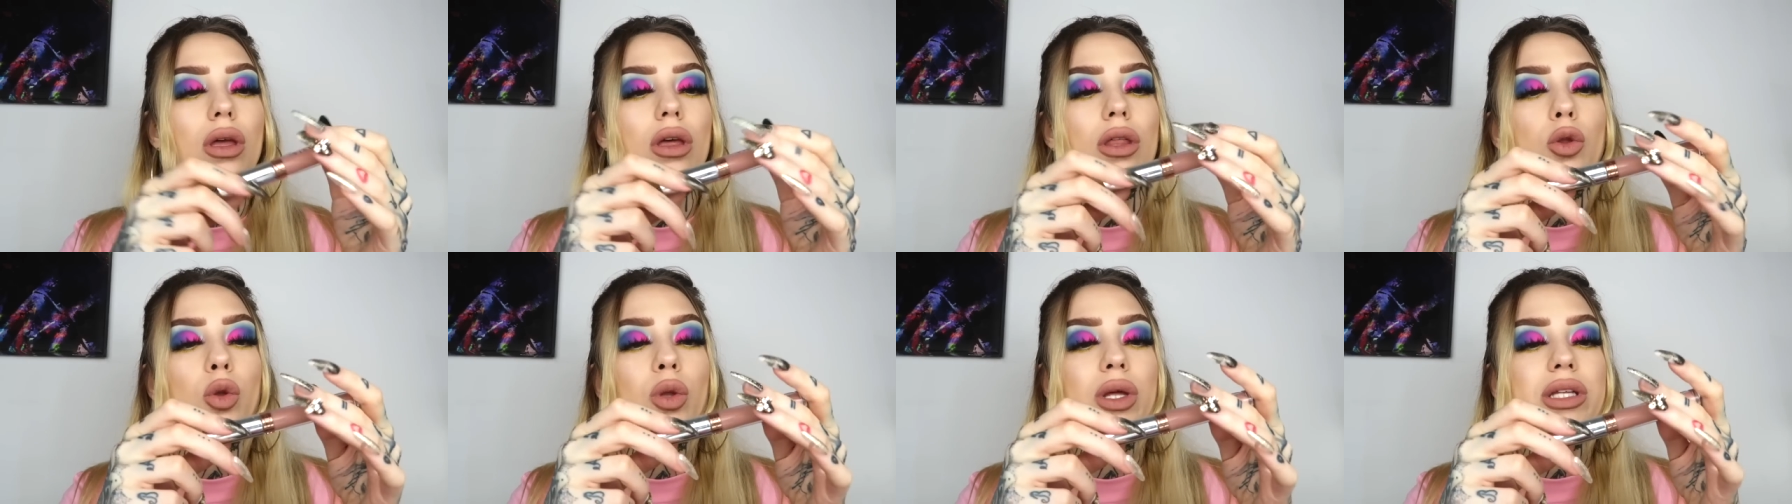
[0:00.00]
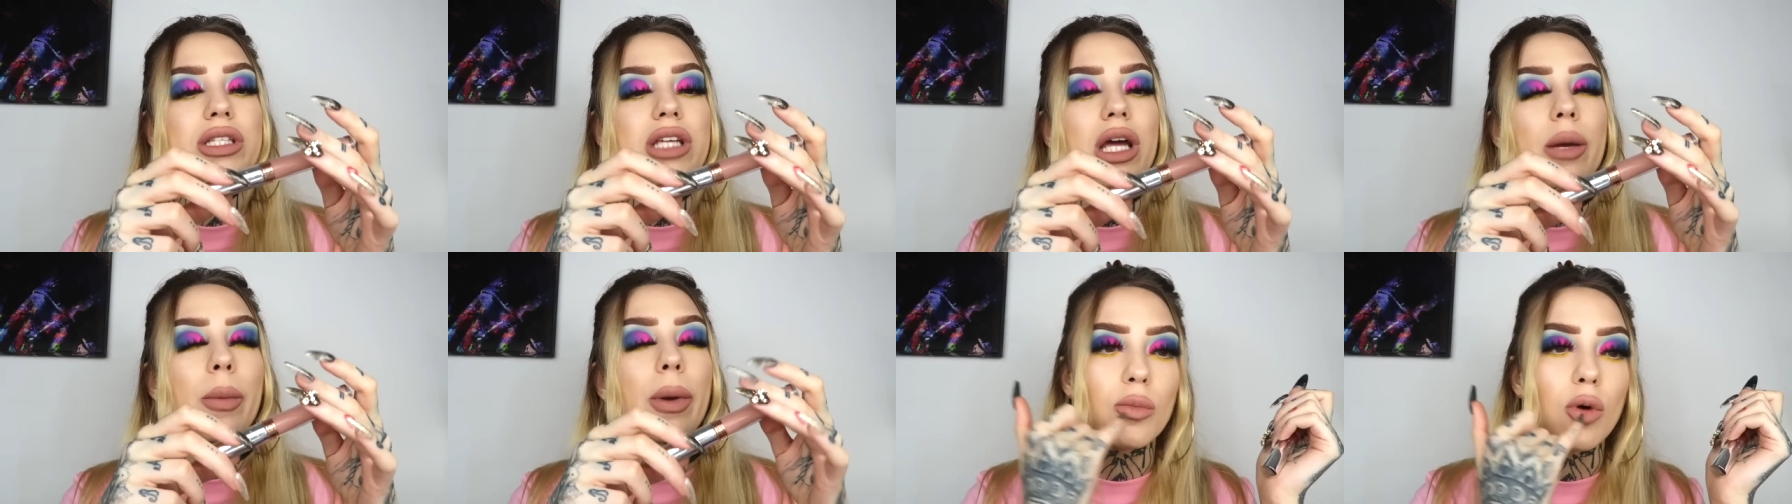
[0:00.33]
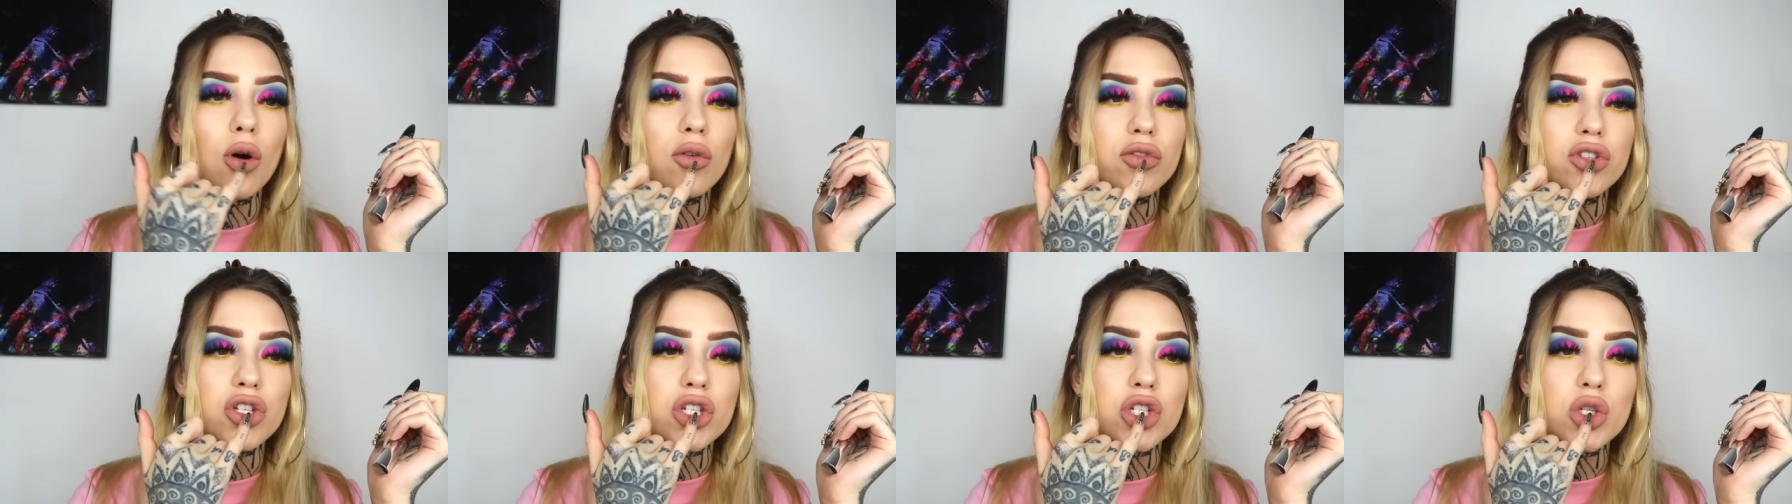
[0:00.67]
The only time I'm
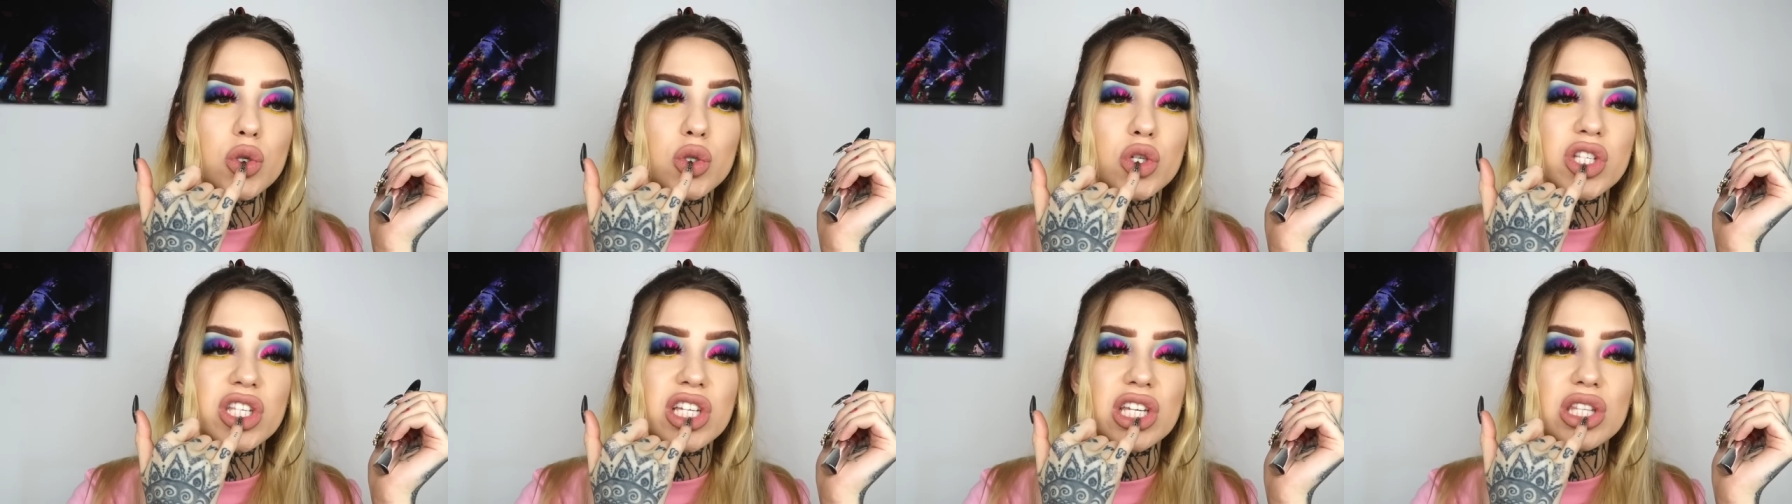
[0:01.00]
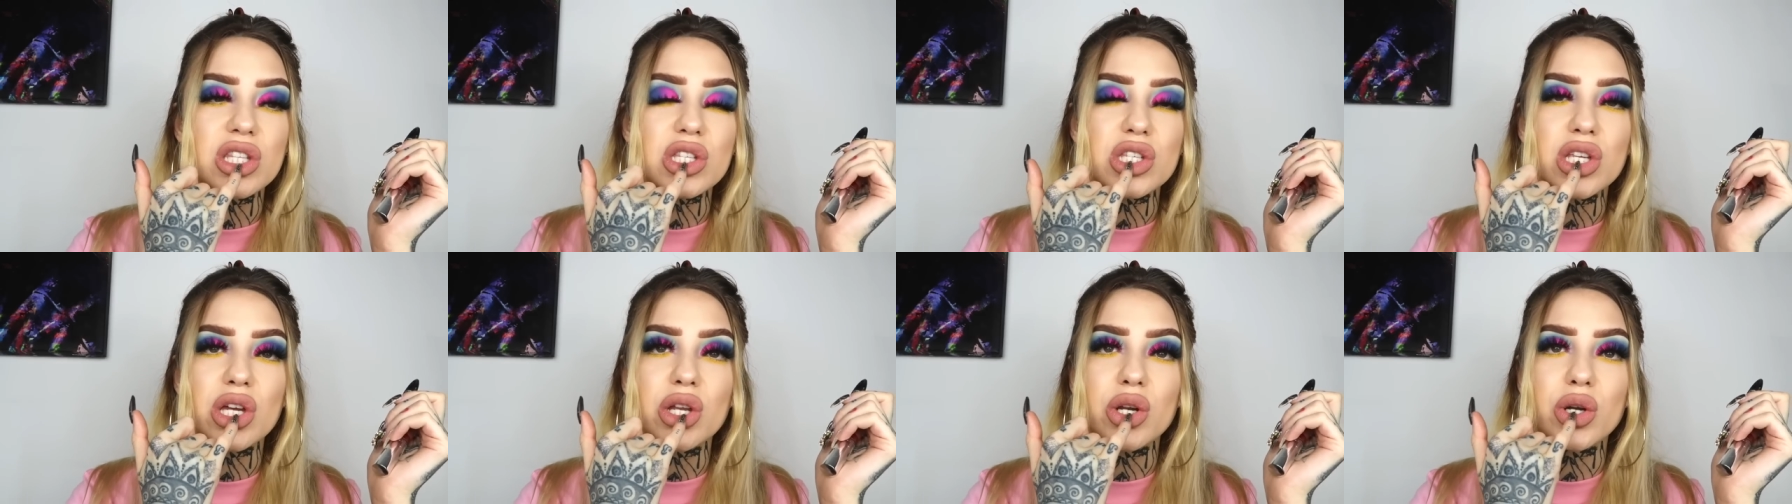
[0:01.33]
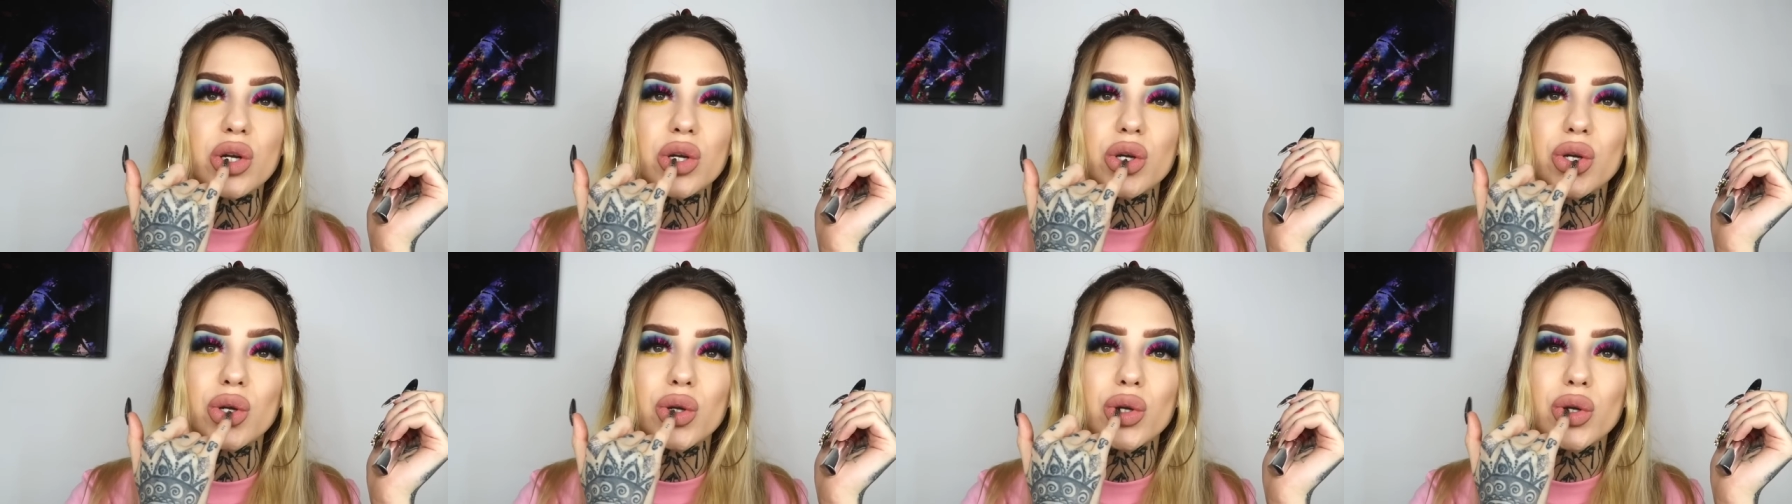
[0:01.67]
off, did you know, just like in the
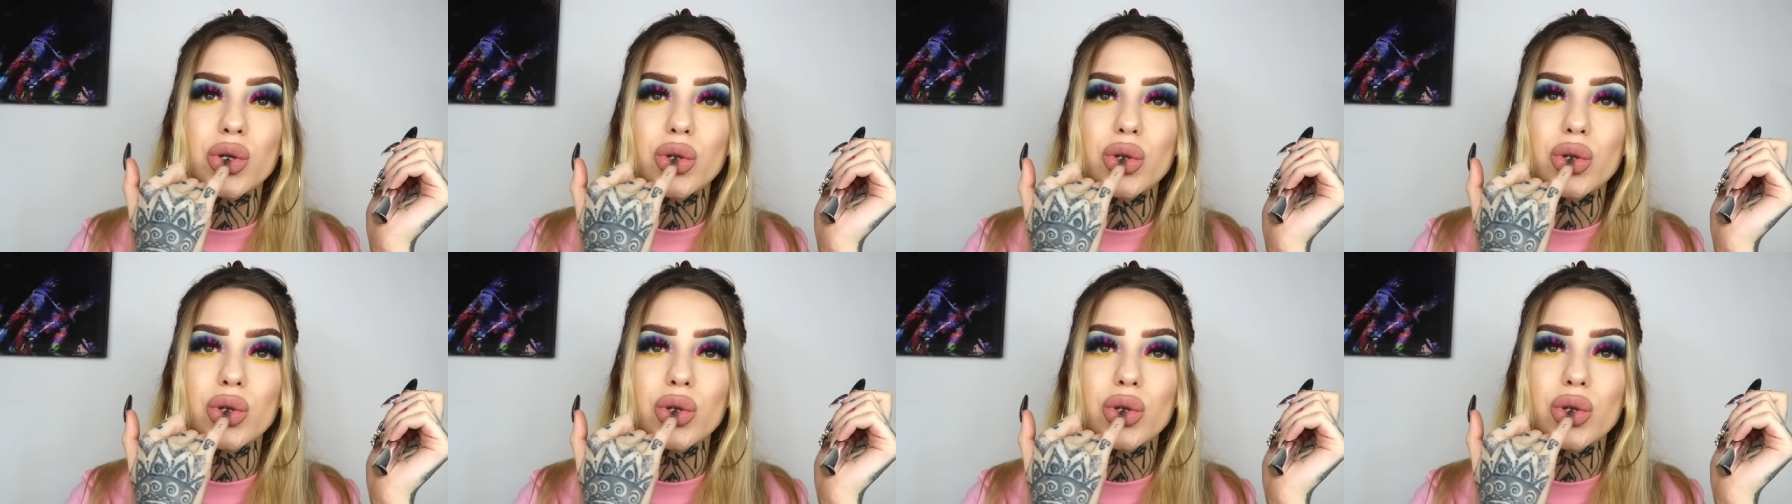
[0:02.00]
center,